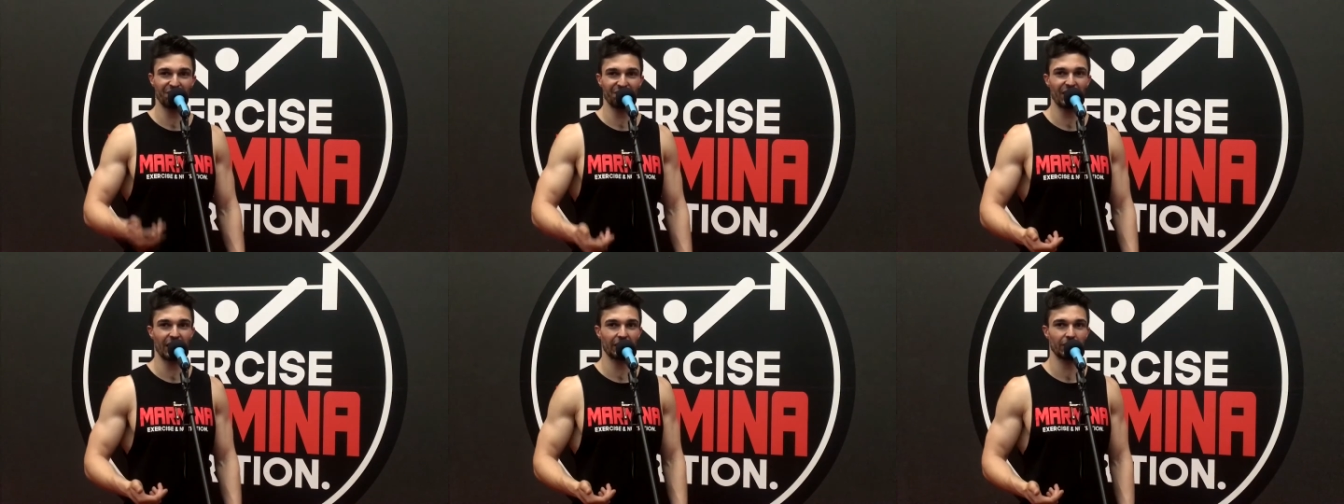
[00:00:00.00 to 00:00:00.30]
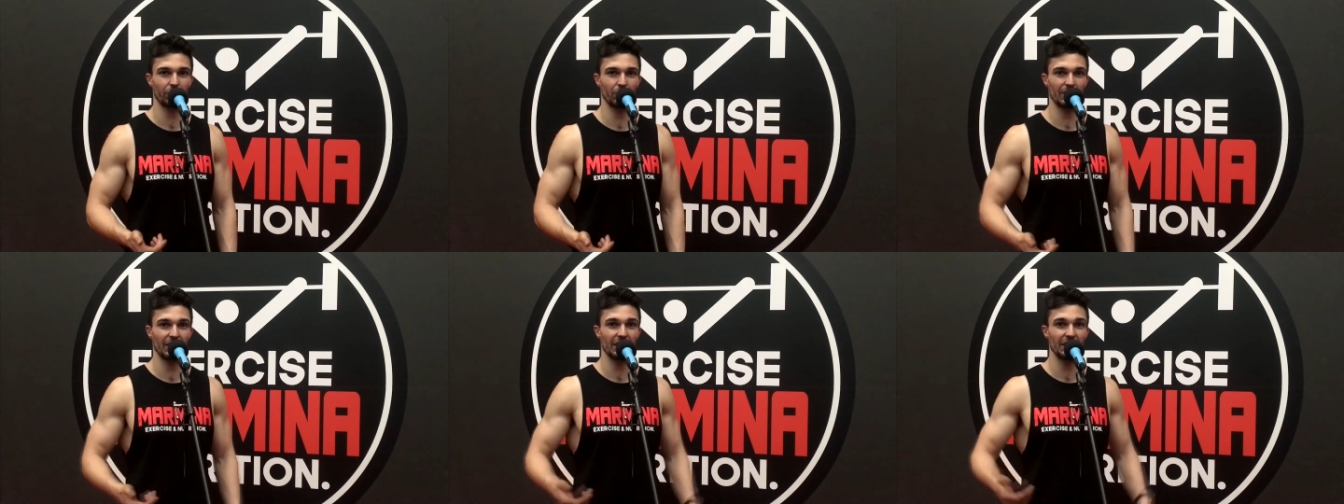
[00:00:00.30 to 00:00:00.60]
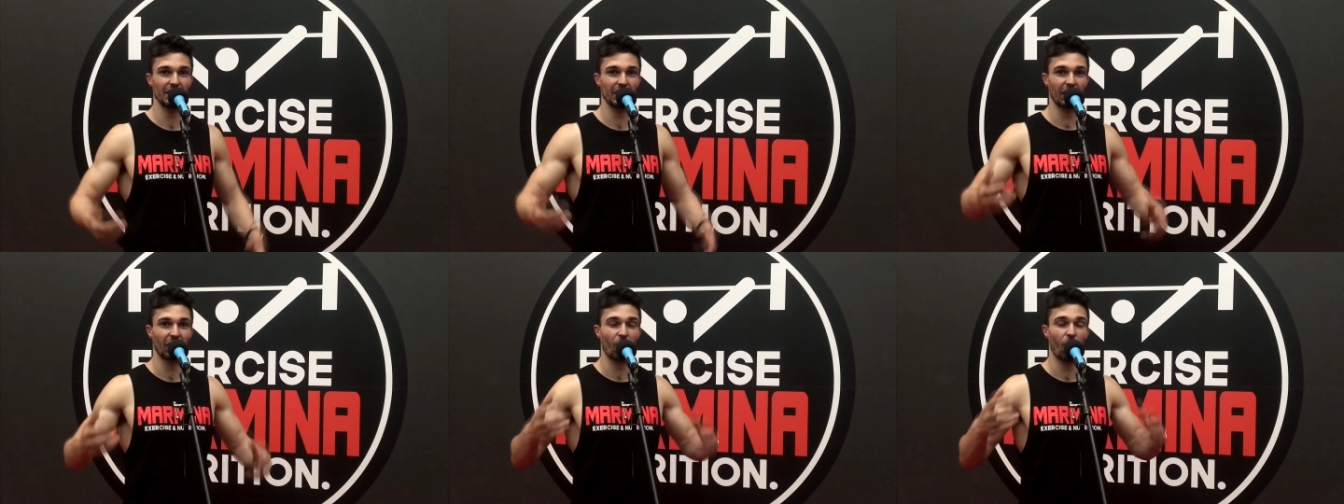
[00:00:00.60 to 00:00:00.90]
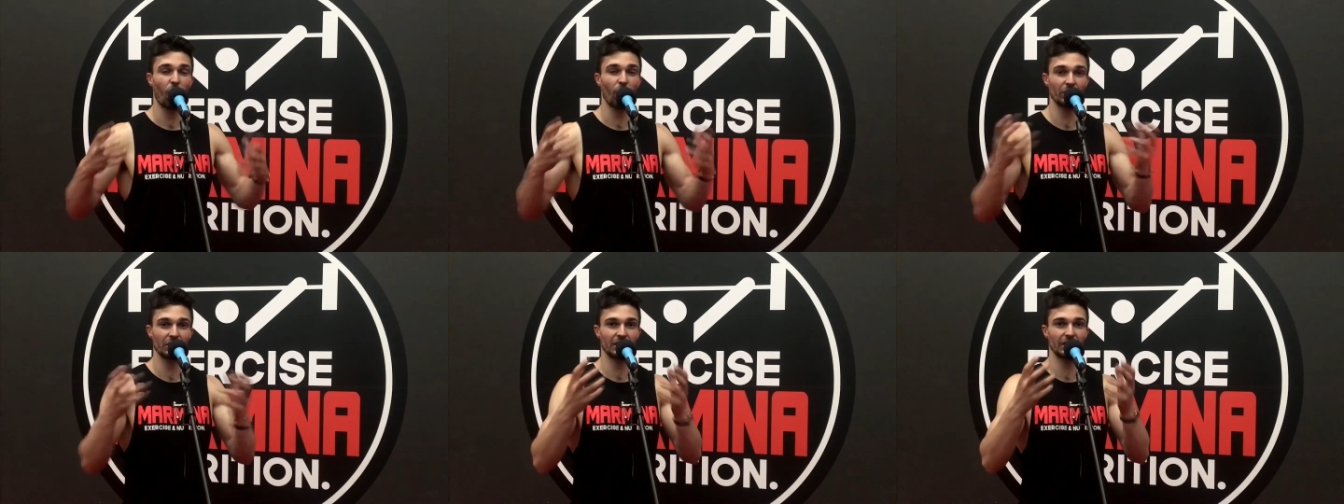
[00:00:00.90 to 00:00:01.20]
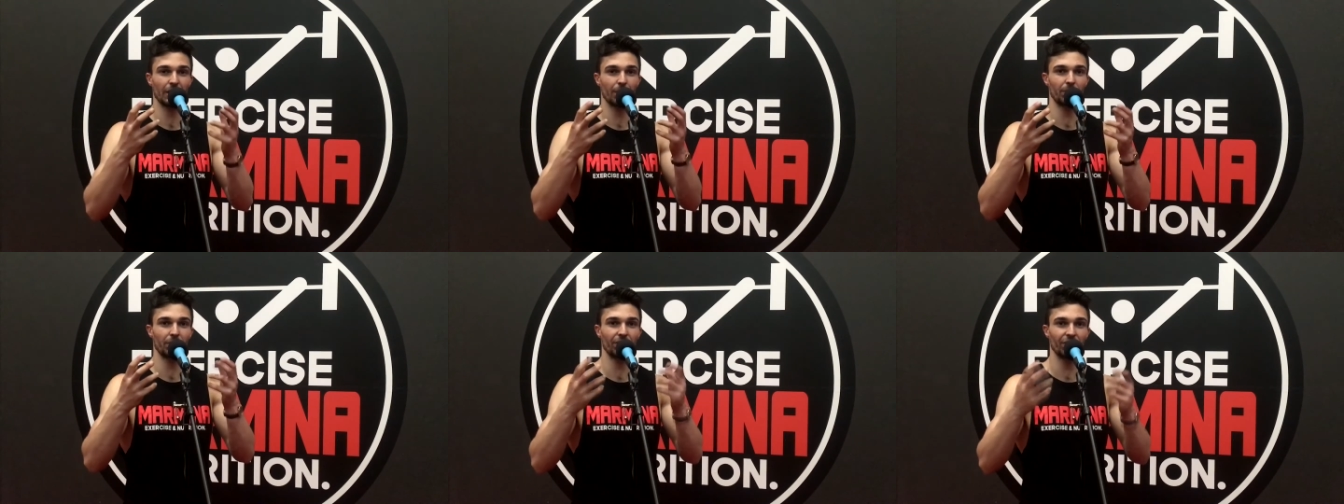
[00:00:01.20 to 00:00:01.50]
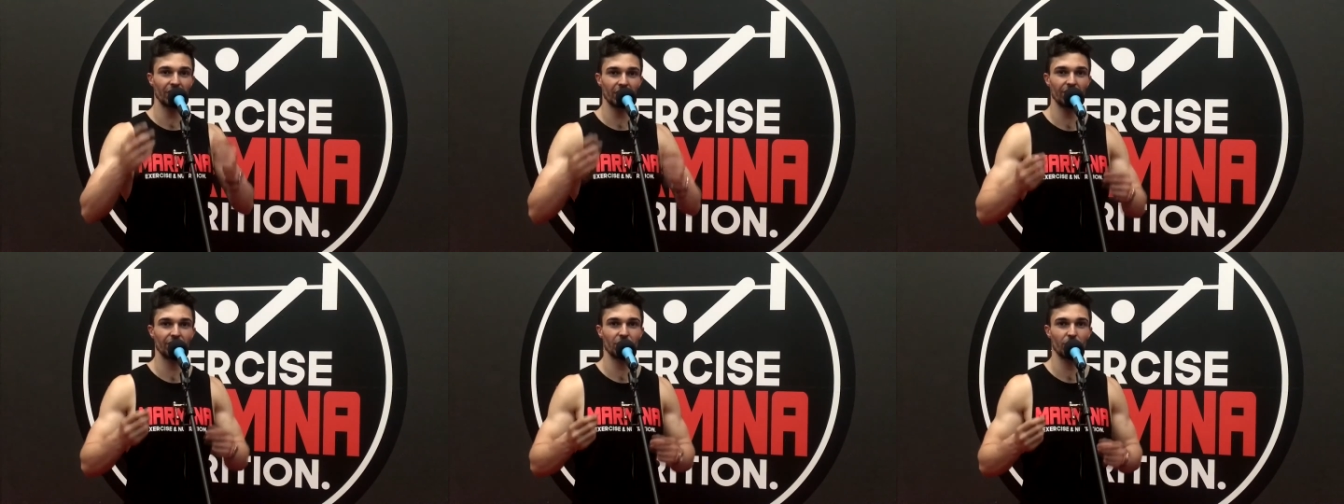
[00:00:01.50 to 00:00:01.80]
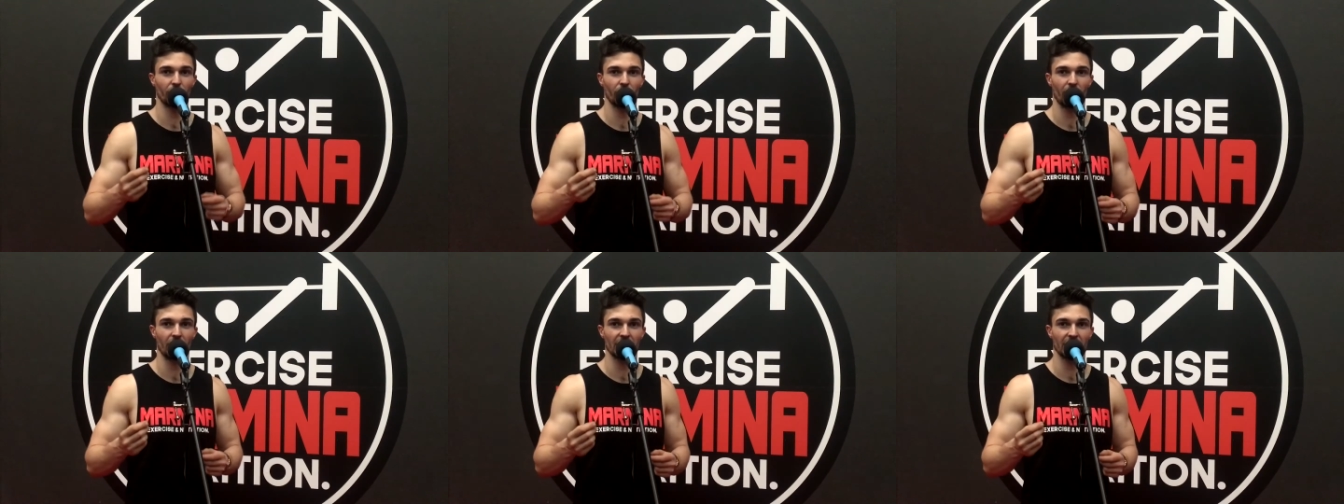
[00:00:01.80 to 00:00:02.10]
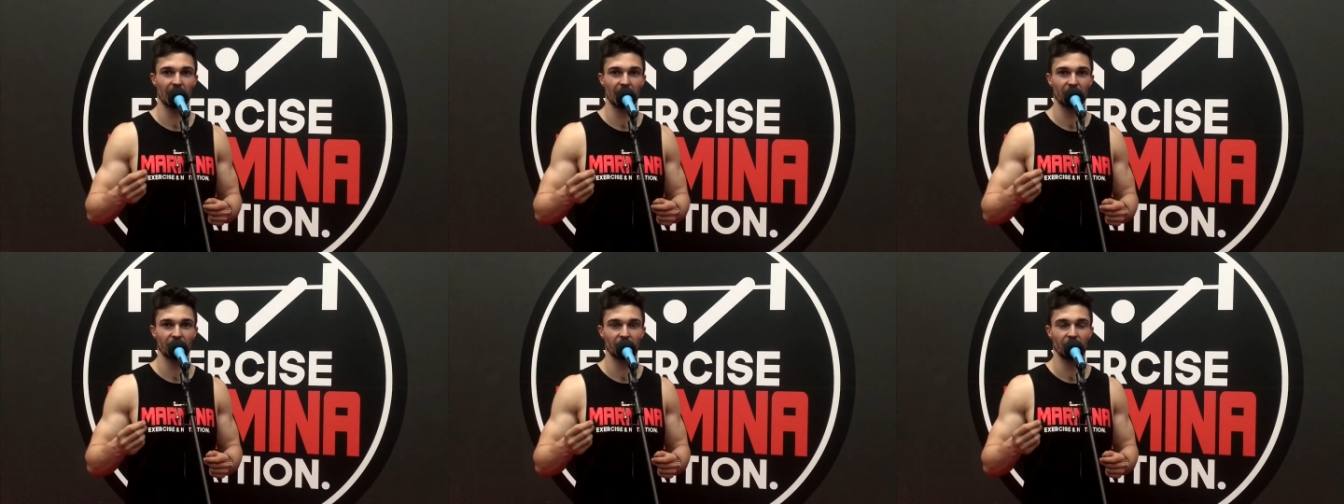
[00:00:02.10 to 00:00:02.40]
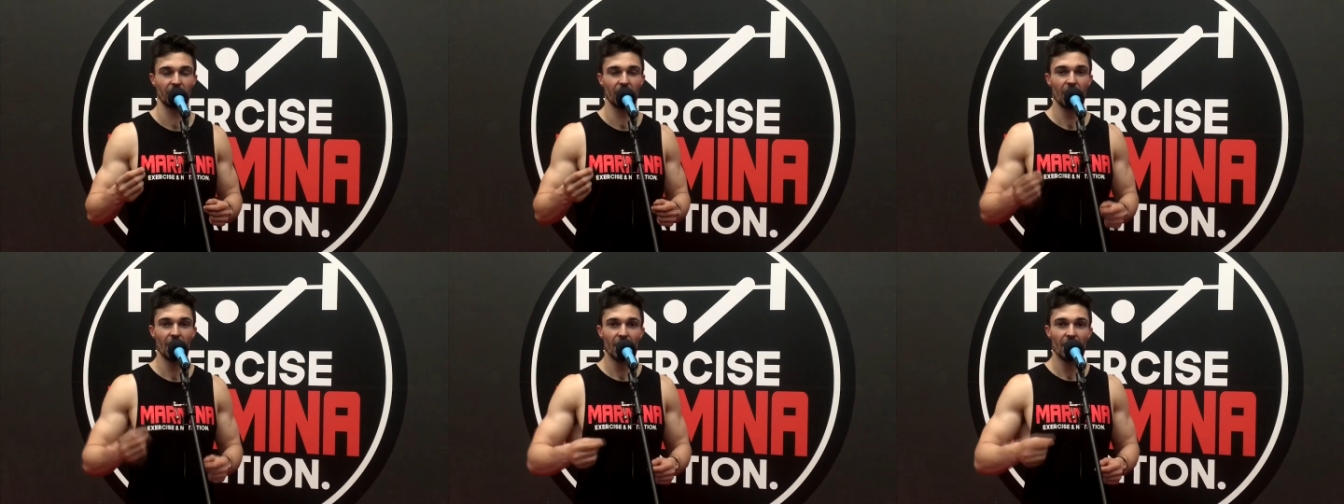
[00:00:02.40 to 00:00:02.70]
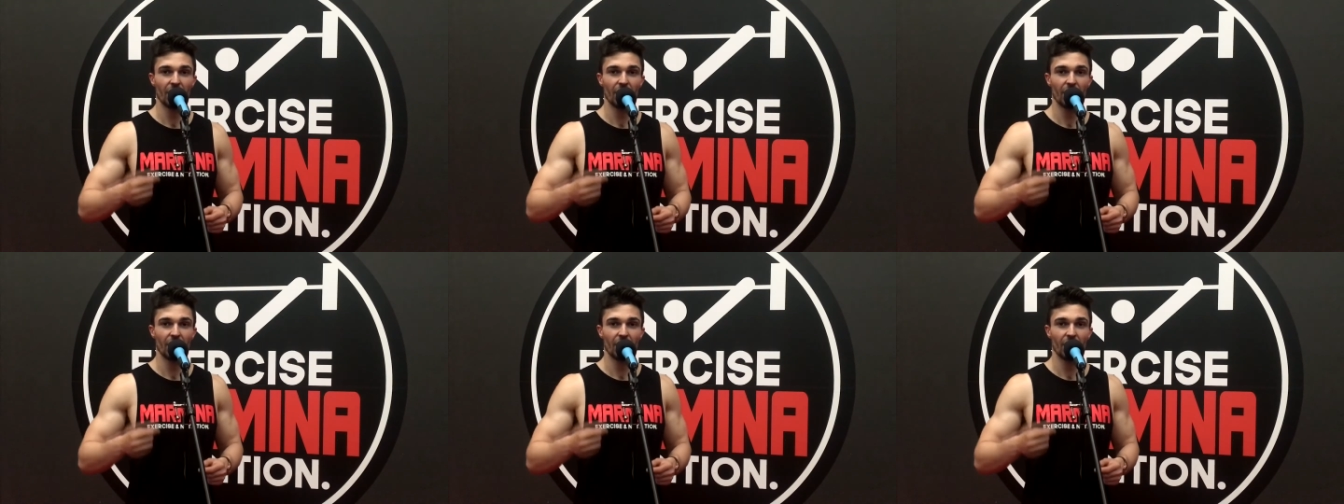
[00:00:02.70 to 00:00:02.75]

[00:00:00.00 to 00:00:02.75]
factor within the concept of individualization.